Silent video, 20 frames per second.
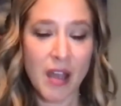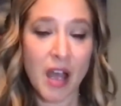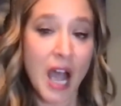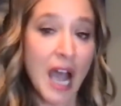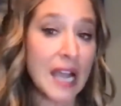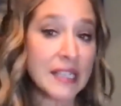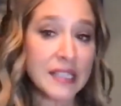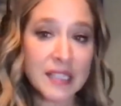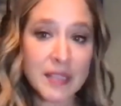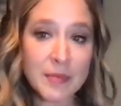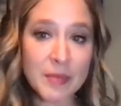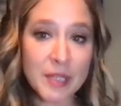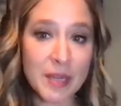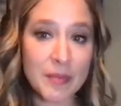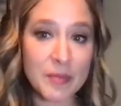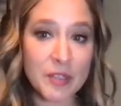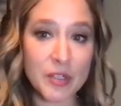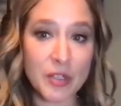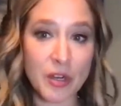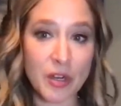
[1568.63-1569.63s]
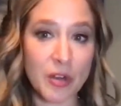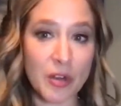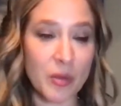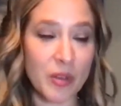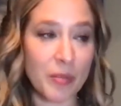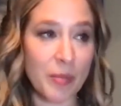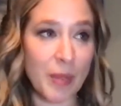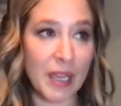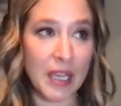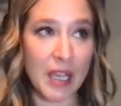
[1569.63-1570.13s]
I sometimes struggle
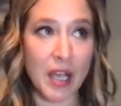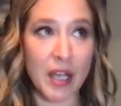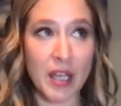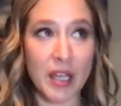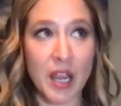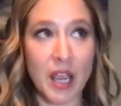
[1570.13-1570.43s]
with my gut.